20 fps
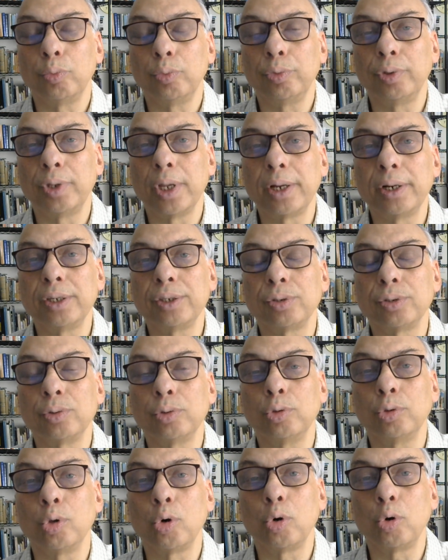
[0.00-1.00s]
there
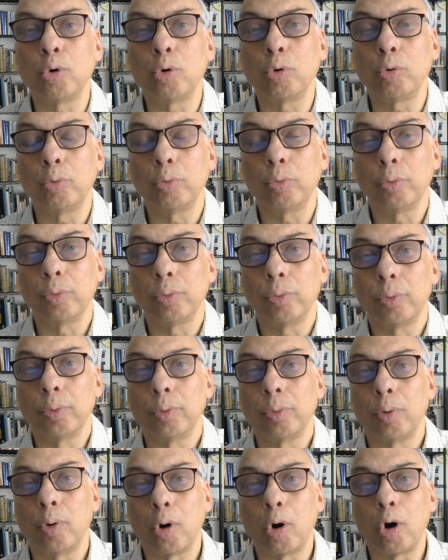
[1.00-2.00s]
is no
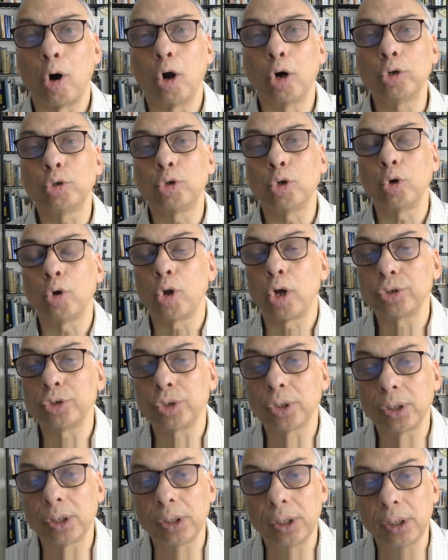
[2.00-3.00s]

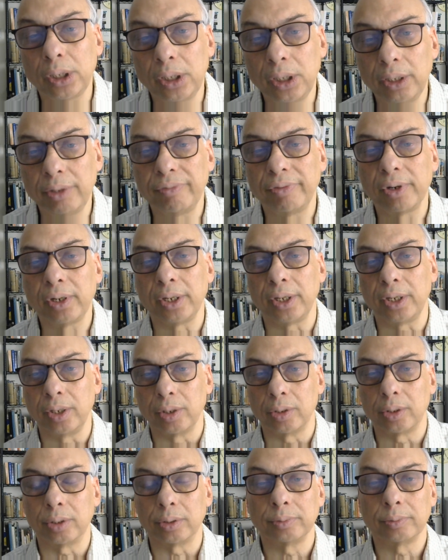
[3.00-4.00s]
ontological evil
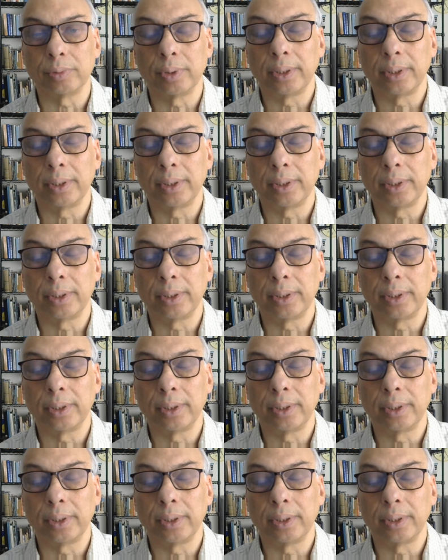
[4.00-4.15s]
here